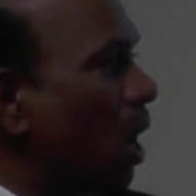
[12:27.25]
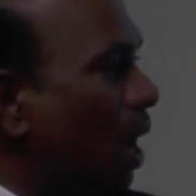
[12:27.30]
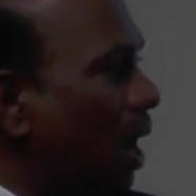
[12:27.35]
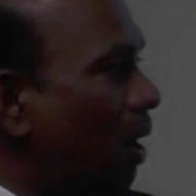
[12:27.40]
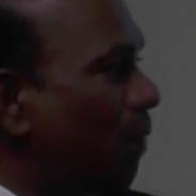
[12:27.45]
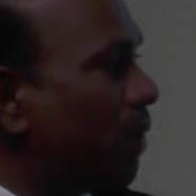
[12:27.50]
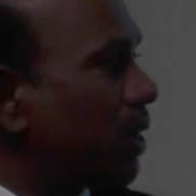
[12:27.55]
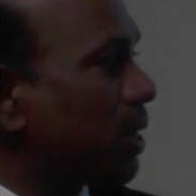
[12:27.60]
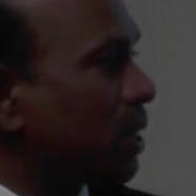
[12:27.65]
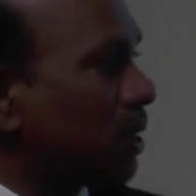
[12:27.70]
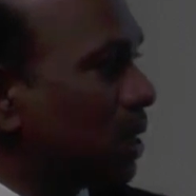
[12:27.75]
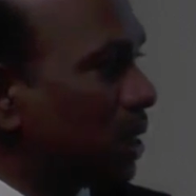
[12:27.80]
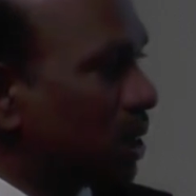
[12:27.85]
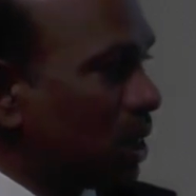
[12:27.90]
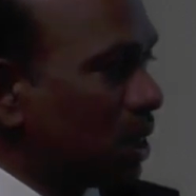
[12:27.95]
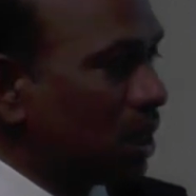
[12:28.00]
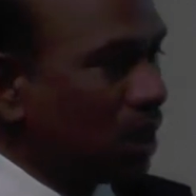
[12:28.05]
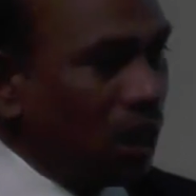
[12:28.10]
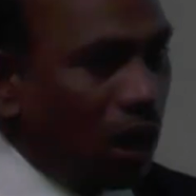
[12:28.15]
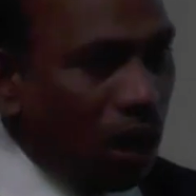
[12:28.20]
hours.
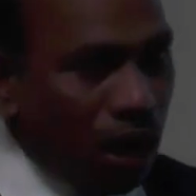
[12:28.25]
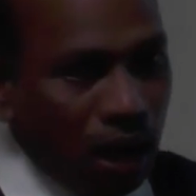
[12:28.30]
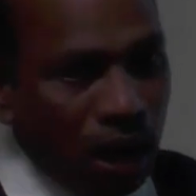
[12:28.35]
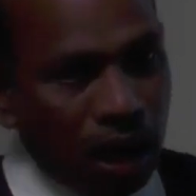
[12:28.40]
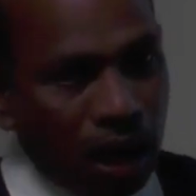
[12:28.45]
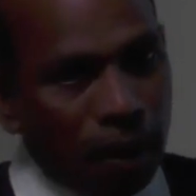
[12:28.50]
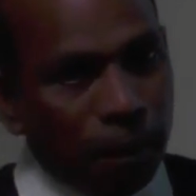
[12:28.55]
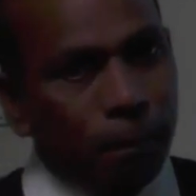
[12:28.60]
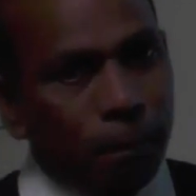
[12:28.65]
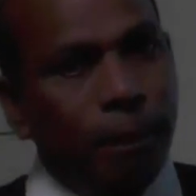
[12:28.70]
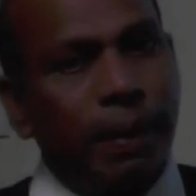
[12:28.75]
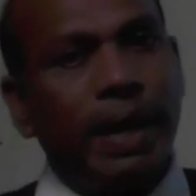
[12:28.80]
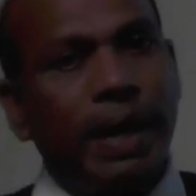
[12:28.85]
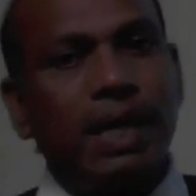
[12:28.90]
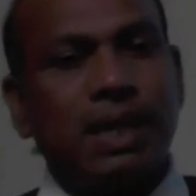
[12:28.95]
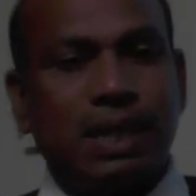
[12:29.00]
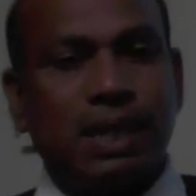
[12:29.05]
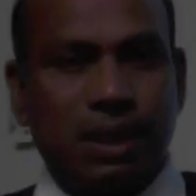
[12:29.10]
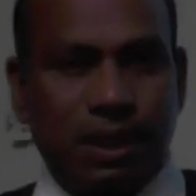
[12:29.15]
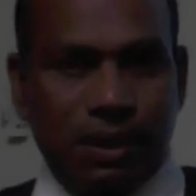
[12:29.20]
This is the
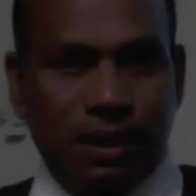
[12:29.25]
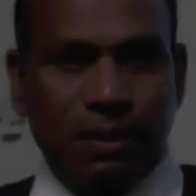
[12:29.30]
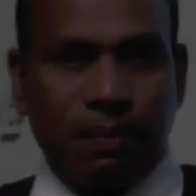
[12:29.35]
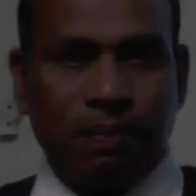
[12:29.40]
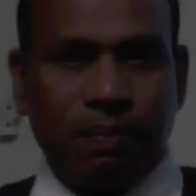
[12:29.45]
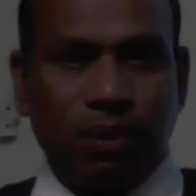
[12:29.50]
base.